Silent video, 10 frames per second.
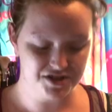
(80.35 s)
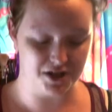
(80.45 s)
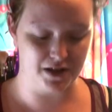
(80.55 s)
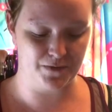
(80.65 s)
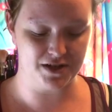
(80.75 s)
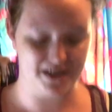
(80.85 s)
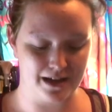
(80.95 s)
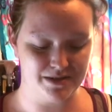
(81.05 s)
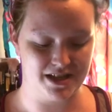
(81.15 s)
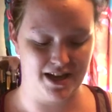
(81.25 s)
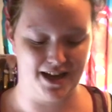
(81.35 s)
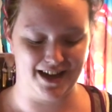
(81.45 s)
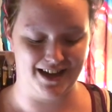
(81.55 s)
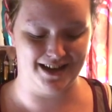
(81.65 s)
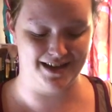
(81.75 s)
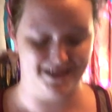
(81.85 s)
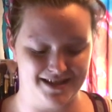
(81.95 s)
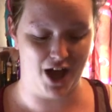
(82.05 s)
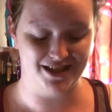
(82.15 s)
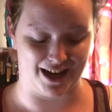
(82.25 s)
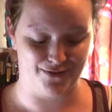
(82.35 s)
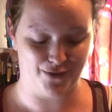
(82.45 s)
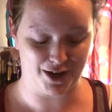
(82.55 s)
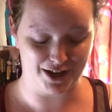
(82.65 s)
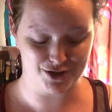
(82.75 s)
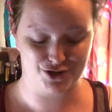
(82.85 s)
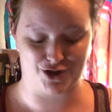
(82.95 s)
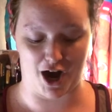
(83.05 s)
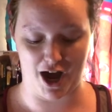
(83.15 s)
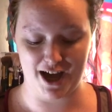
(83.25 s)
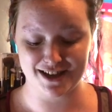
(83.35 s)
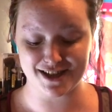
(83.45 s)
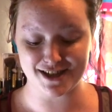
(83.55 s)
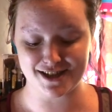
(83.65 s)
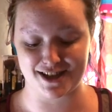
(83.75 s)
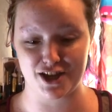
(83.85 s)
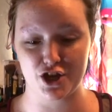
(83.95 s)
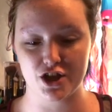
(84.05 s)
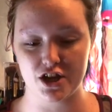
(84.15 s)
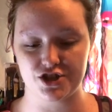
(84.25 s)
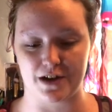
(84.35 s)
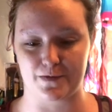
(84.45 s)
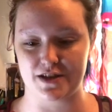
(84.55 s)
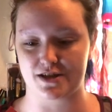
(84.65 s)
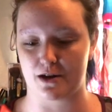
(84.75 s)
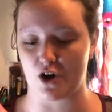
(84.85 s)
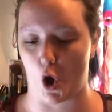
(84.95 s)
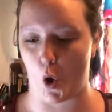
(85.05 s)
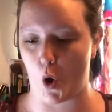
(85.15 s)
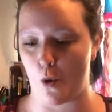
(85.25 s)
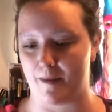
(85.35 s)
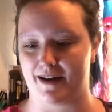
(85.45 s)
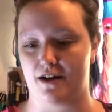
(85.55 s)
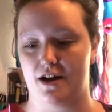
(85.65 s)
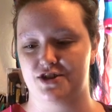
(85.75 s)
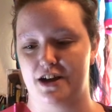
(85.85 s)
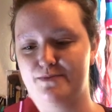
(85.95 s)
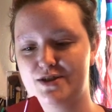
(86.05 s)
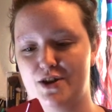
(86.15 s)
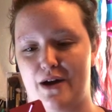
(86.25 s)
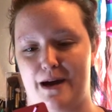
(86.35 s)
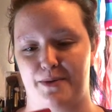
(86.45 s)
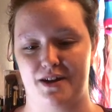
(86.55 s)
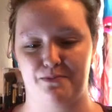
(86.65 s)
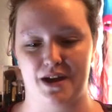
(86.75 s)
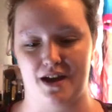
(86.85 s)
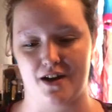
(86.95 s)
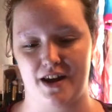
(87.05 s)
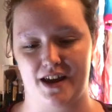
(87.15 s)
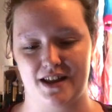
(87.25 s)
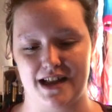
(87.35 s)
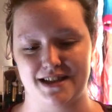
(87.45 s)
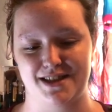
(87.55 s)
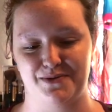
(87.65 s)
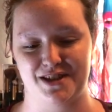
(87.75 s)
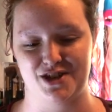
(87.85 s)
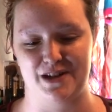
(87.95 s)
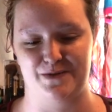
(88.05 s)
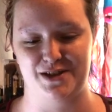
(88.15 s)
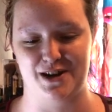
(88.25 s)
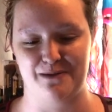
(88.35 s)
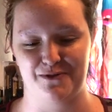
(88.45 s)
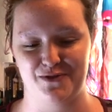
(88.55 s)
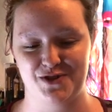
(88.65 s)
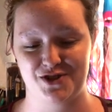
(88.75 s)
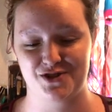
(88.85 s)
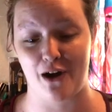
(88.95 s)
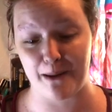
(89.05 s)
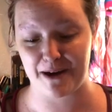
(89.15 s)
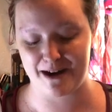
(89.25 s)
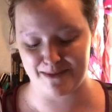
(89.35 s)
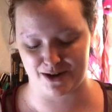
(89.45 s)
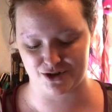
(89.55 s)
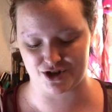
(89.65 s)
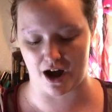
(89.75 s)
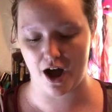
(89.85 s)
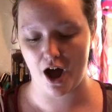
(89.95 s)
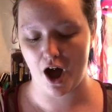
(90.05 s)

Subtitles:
So the first thing I'm seeing is that a straw? It's a singular Jeffree Star. Oh my gosh, I'm so happy. Be iconic and classy with this Jeffree Star approved strawberry metal straw.